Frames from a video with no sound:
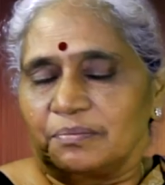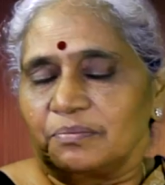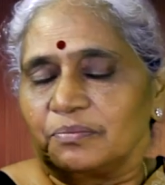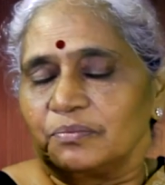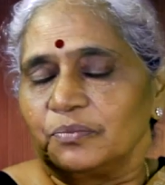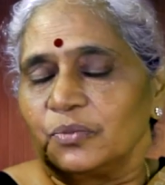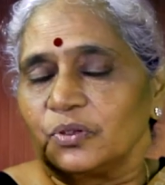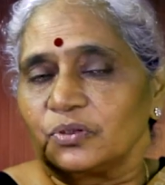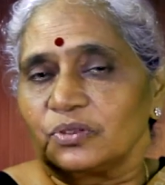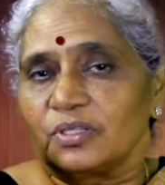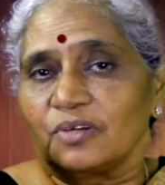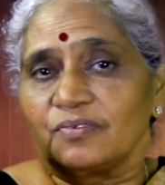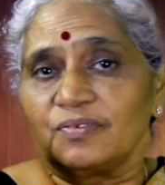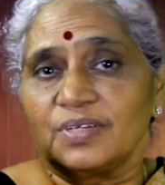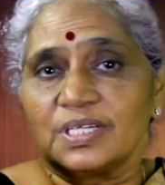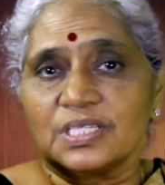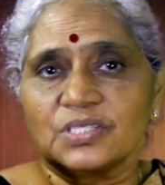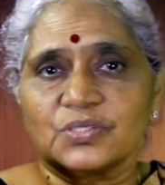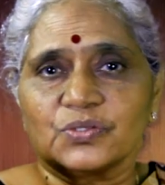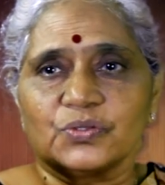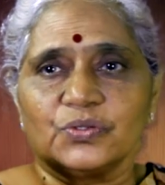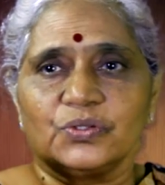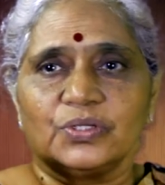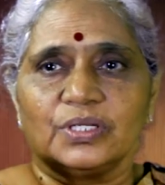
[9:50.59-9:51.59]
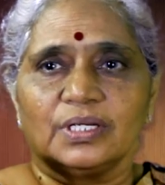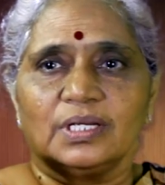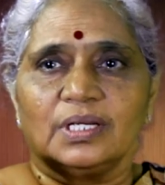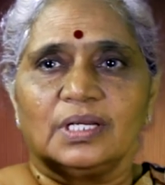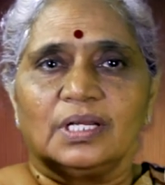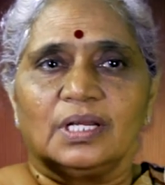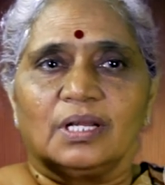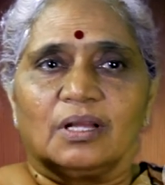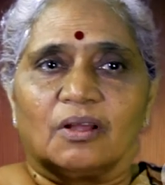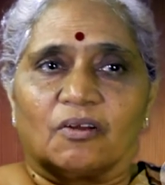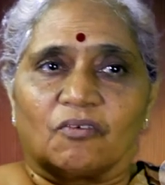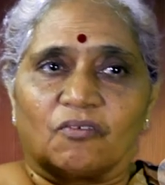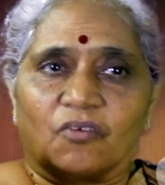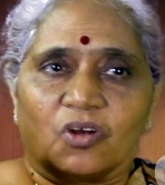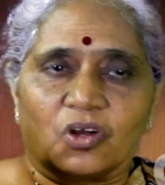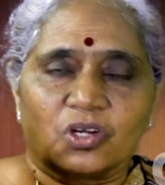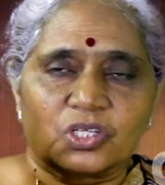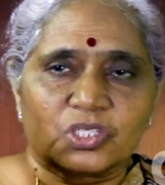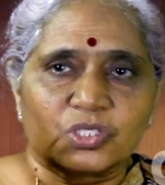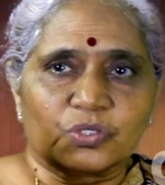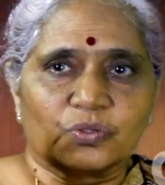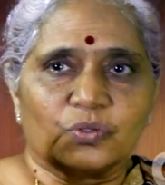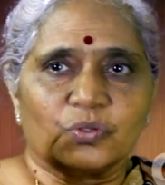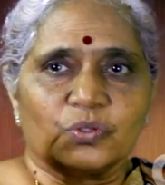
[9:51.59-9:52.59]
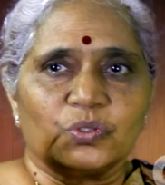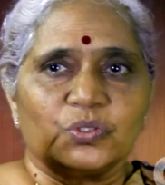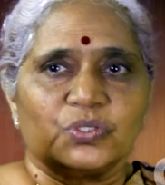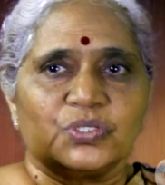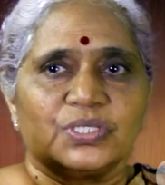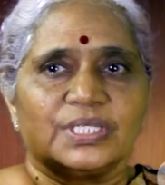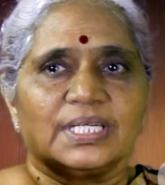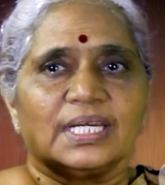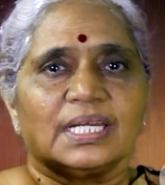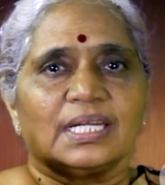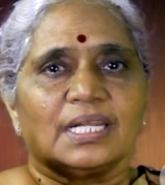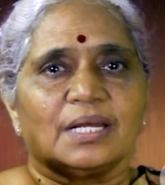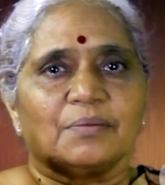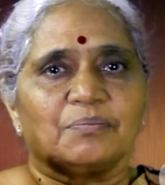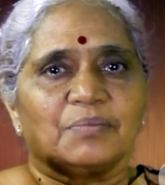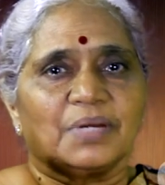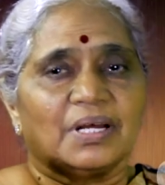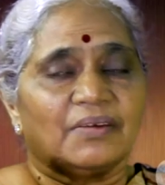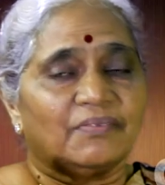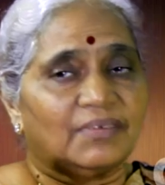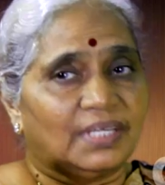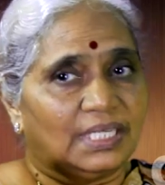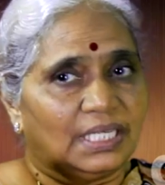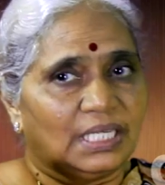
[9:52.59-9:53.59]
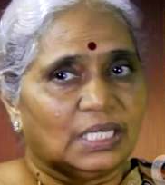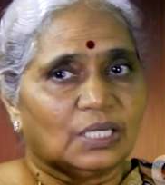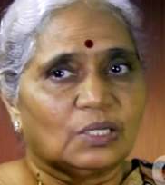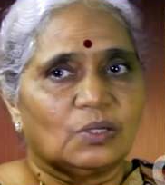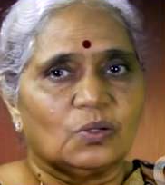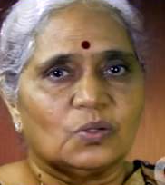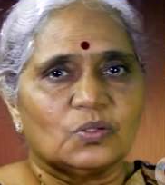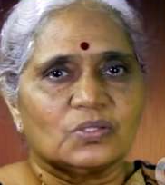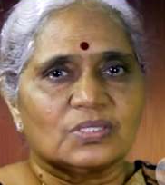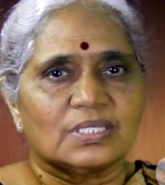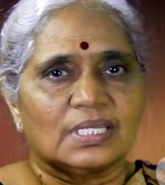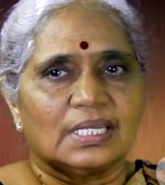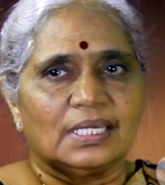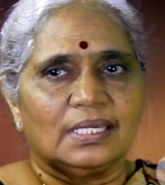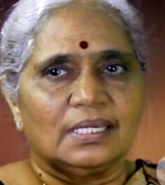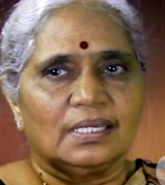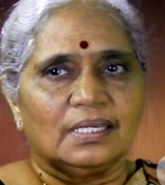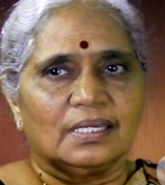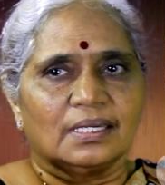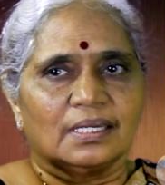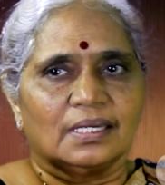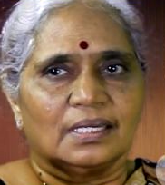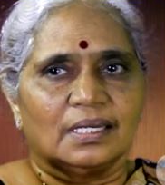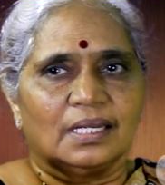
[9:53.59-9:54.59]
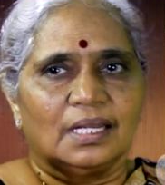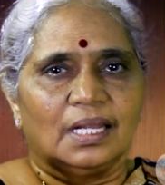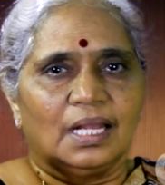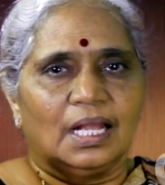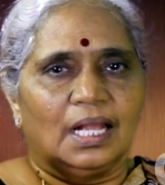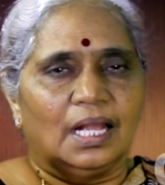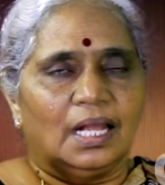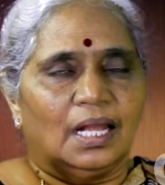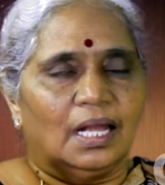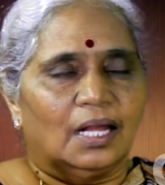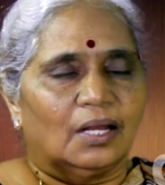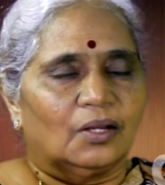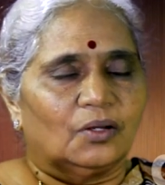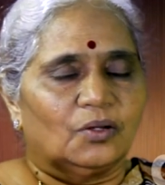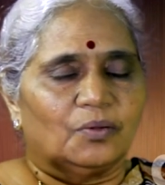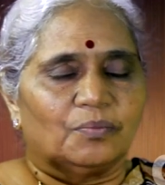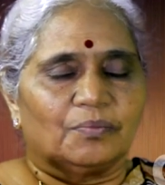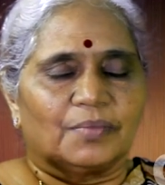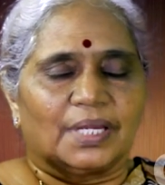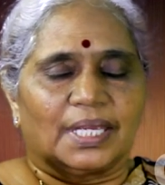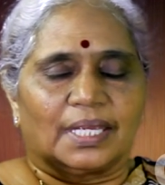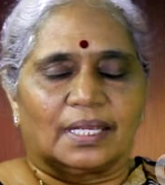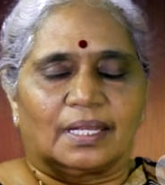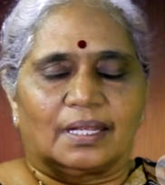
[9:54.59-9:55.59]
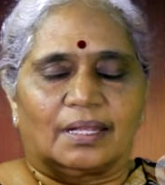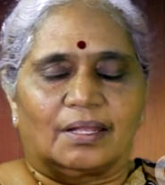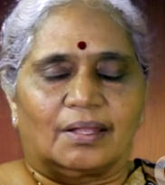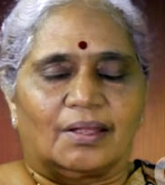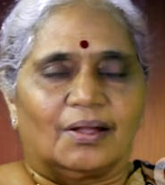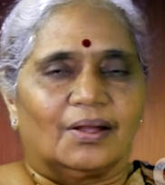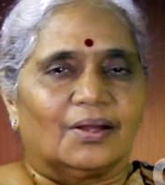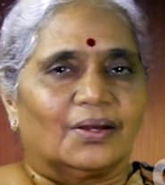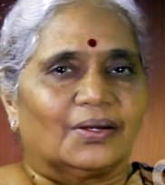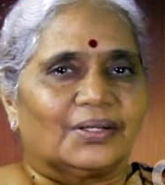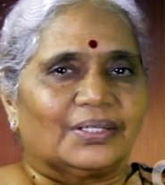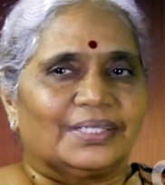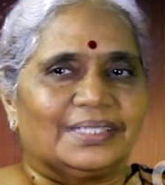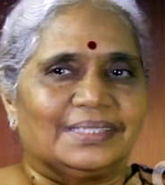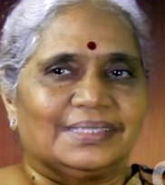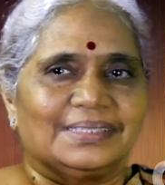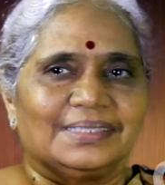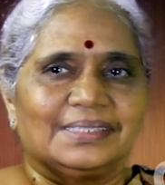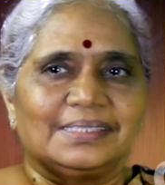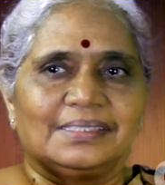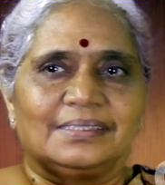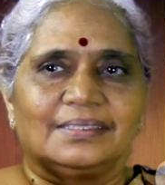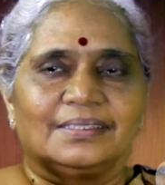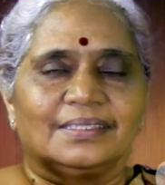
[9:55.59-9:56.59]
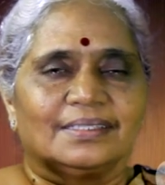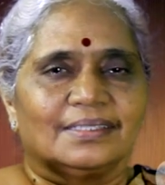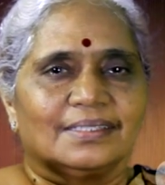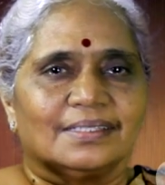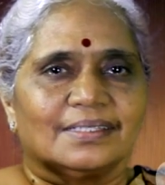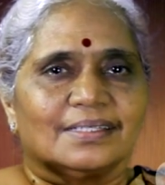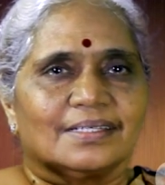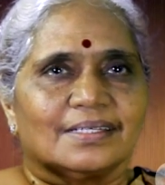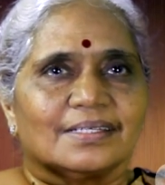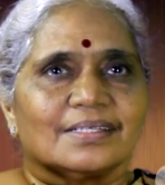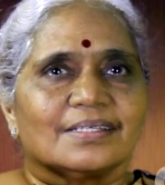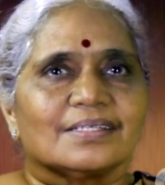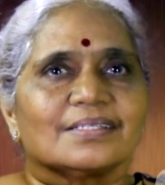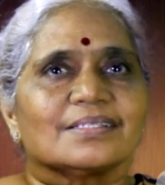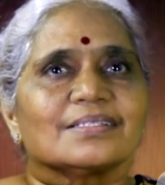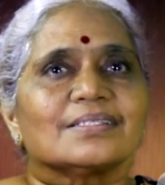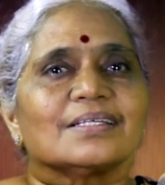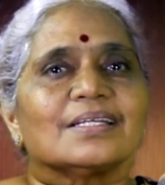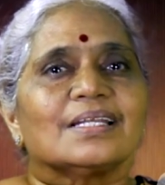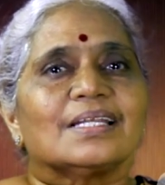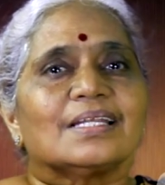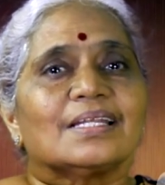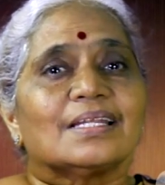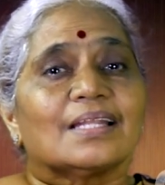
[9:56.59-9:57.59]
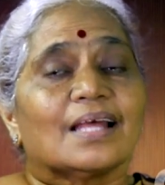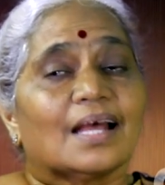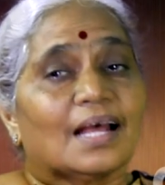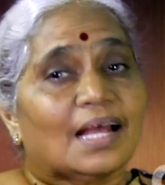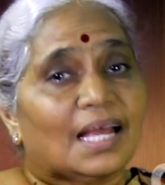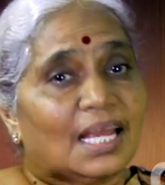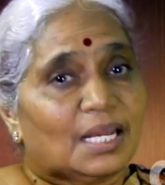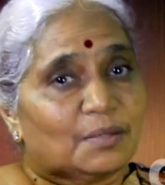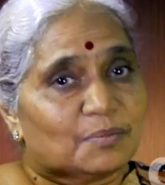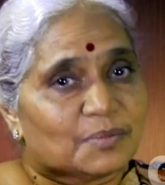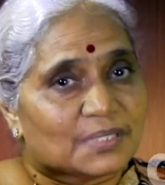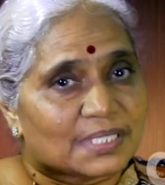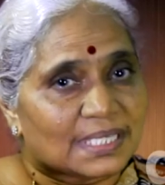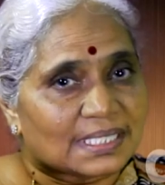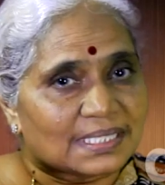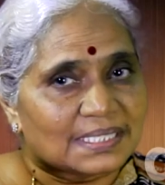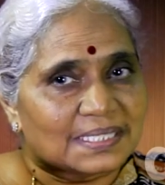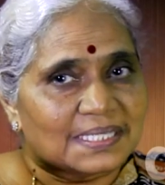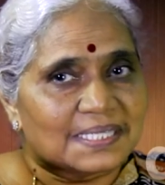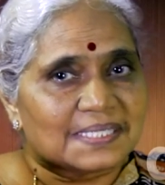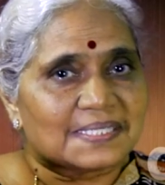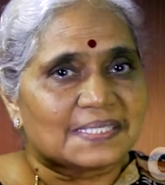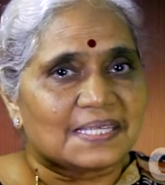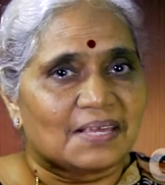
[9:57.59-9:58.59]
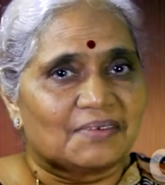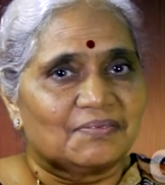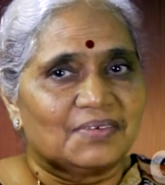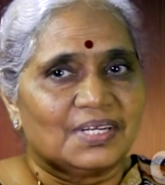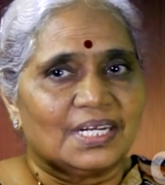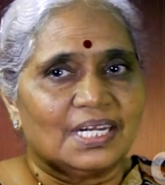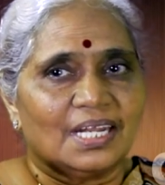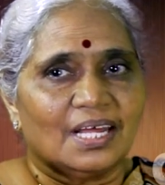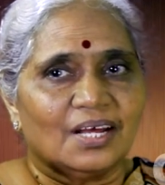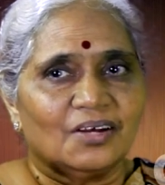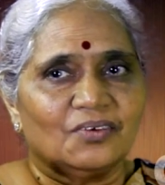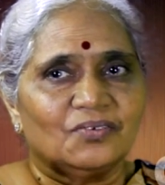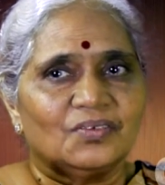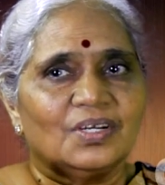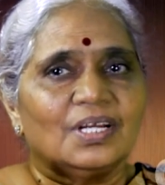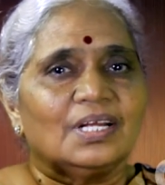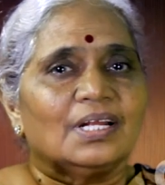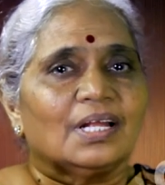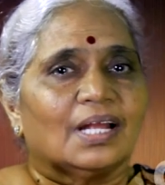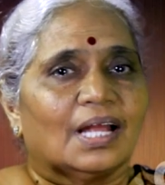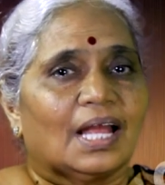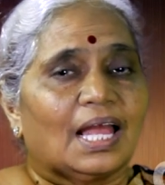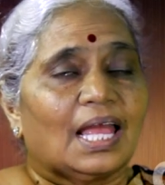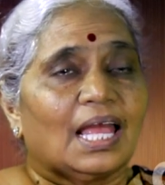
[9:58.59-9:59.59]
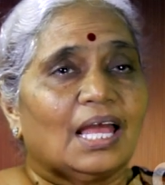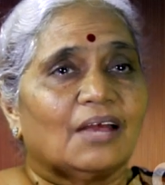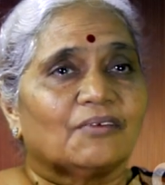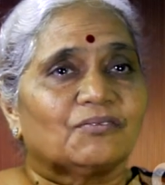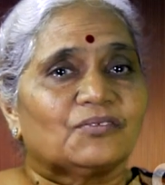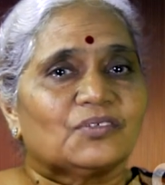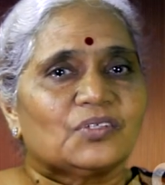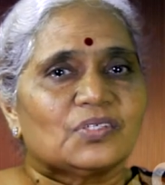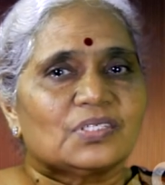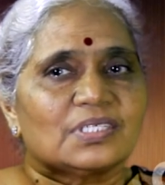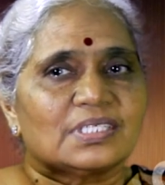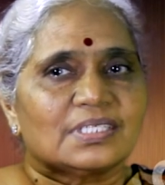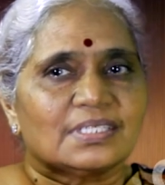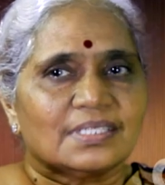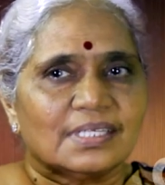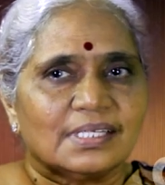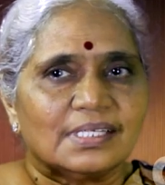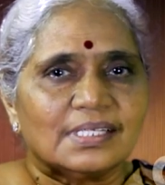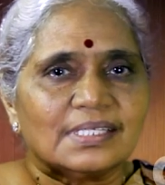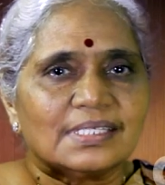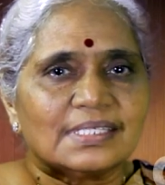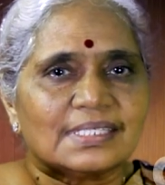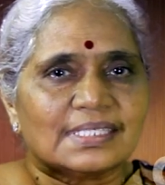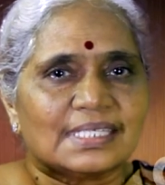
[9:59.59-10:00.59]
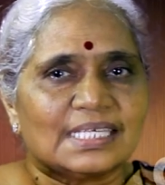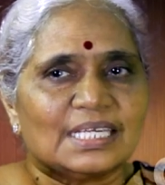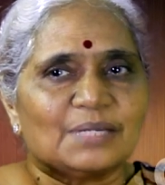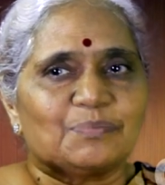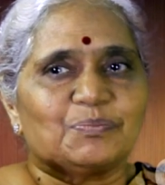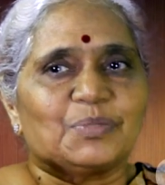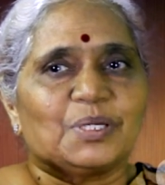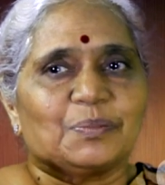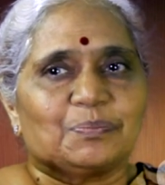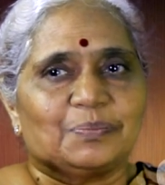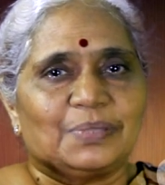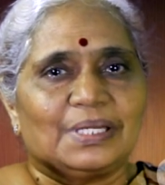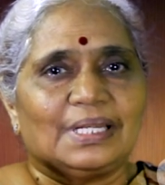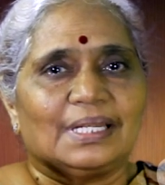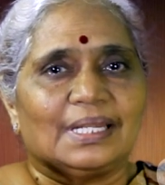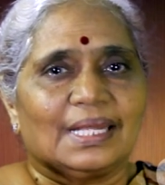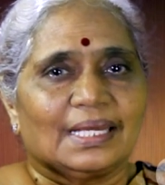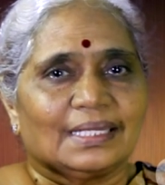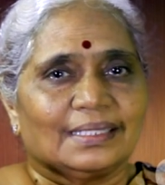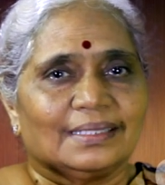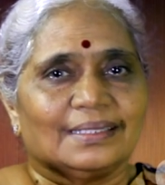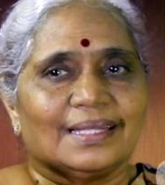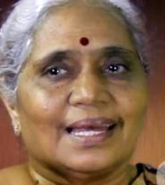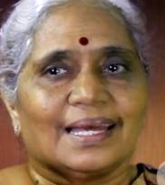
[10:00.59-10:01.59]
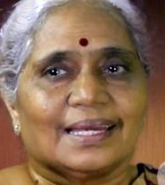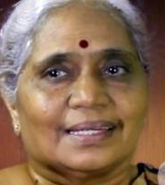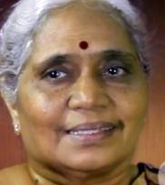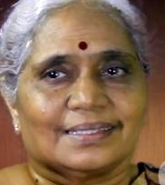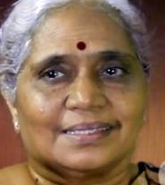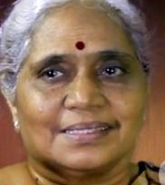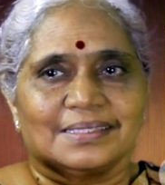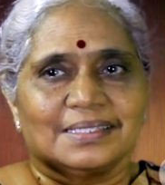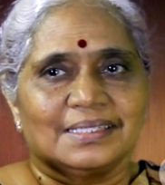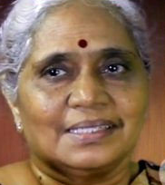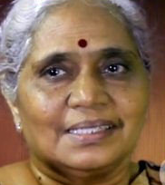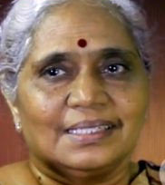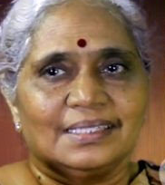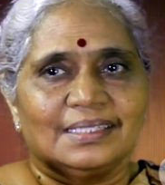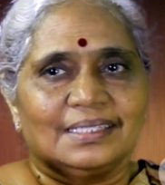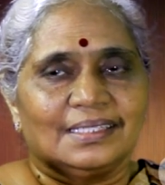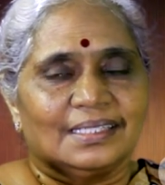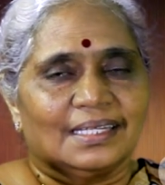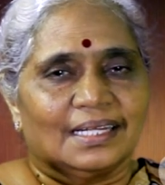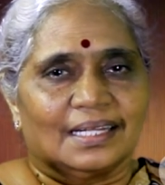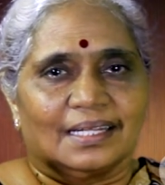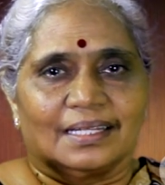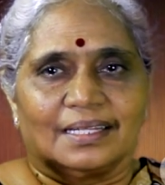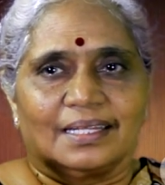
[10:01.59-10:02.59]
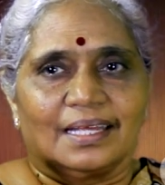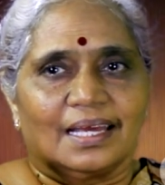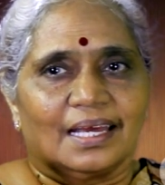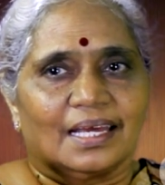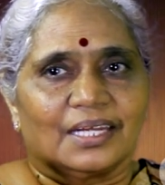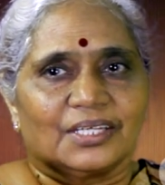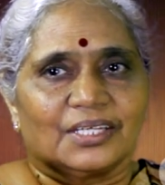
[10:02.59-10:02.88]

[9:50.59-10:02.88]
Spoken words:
both of us could watch Guruji and Amma very closely. Oh my God, still I am 67 now. I have to still see people like that. They are